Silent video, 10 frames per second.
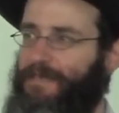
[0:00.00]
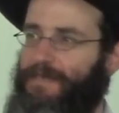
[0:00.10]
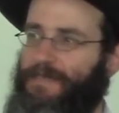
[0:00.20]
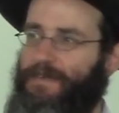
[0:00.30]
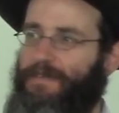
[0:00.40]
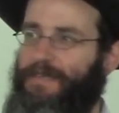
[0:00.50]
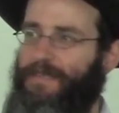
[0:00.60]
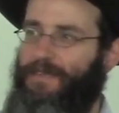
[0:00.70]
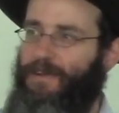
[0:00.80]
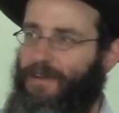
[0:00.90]
These are
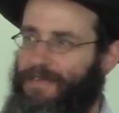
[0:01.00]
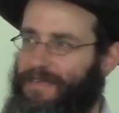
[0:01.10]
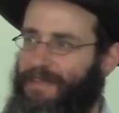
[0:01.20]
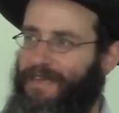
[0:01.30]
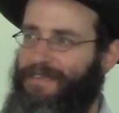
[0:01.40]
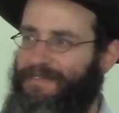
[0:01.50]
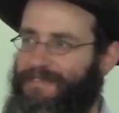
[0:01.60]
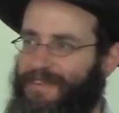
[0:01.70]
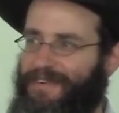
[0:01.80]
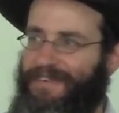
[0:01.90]
the chaotic lights
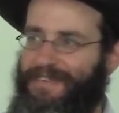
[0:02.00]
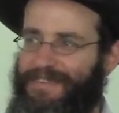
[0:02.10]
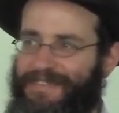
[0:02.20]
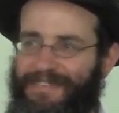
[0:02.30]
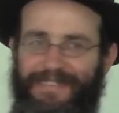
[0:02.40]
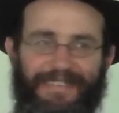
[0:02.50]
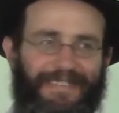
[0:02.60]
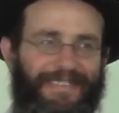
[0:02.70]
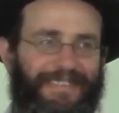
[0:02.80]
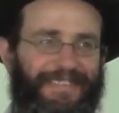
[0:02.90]
that are
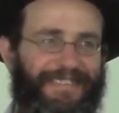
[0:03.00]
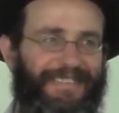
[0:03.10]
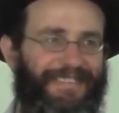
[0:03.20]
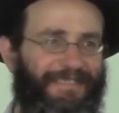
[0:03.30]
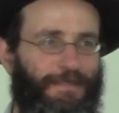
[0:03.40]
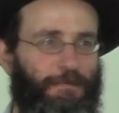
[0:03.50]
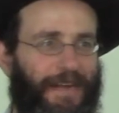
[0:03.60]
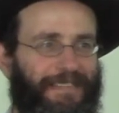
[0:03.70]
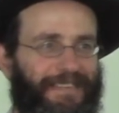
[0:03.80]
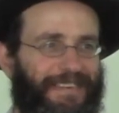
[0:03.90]

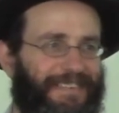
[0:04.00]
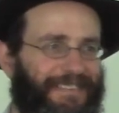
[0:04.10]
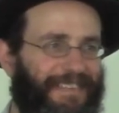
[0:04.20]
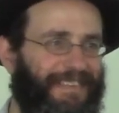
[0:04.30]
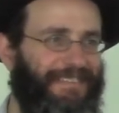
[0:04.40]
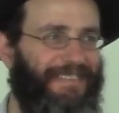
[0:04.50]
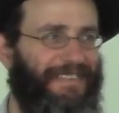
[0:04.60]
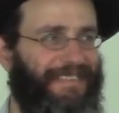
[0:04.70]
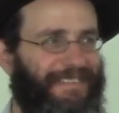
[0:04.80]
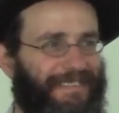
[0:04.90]
reminding ourselves
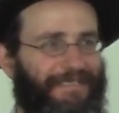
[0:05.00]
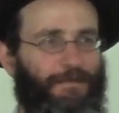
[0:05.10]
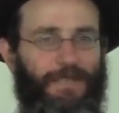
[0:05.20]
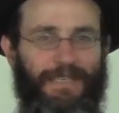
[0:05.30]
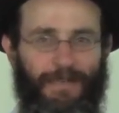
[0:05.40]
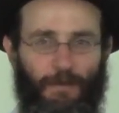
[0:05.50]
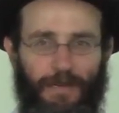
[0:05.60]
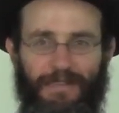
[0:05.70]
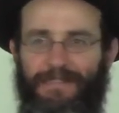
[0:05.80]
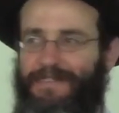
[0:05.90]
that we're in a
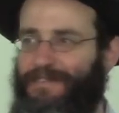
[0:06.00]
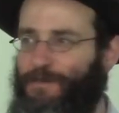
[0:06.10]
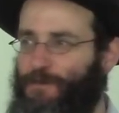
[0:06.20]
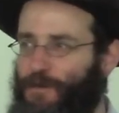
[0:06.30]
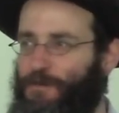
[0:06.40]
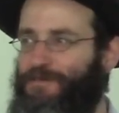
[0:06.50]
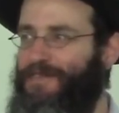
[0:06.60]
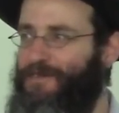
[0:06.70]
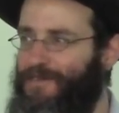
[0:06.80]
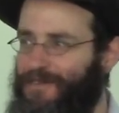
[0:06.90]
room of
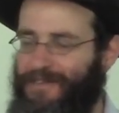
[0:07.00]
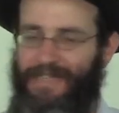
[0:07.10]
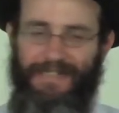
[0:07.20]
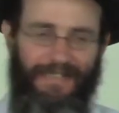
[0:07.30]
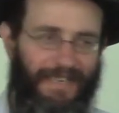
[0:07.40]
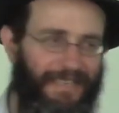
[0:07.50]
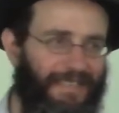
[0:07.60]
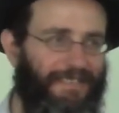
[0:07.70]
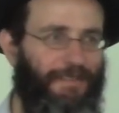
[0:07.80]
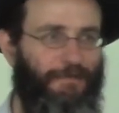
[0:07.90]
tikkun and
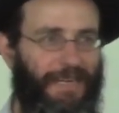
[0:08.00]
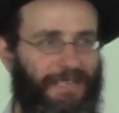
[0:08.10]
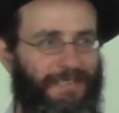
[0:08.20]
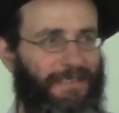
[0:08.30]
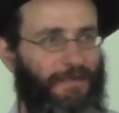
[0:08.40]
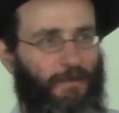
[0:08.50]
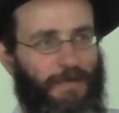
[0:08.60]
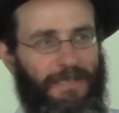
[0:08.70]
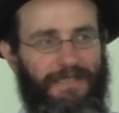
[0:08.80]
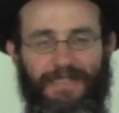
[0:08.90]
studying, it's irrational and
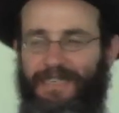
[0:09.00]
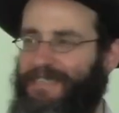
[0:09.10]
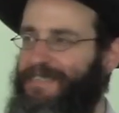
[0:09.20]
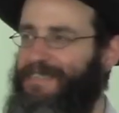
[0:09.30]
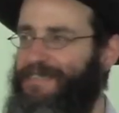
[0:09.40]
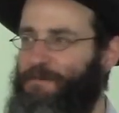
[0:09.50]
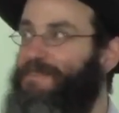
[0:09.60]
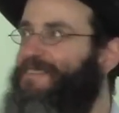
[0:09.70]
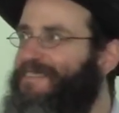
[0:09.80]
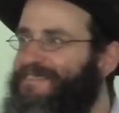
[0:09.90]
words and ideas,
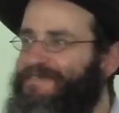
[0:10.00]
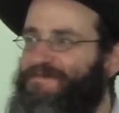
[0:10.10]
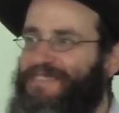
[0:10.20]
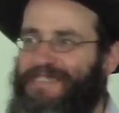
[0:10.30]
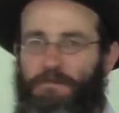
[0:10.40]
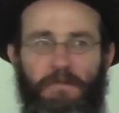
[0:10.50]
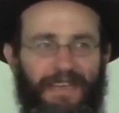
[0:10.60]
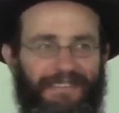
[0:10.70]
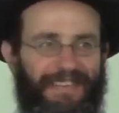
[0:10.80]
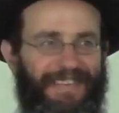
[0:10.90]
but there's
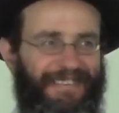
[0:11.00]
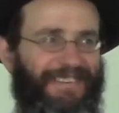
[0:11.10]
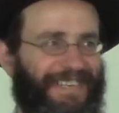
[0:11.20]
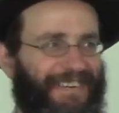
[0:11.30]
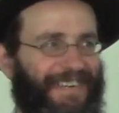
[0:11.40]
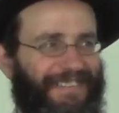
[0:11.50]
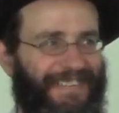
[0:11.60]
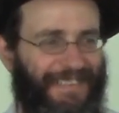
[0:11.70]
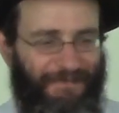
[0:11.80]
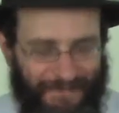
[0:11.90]
immense light going on outside.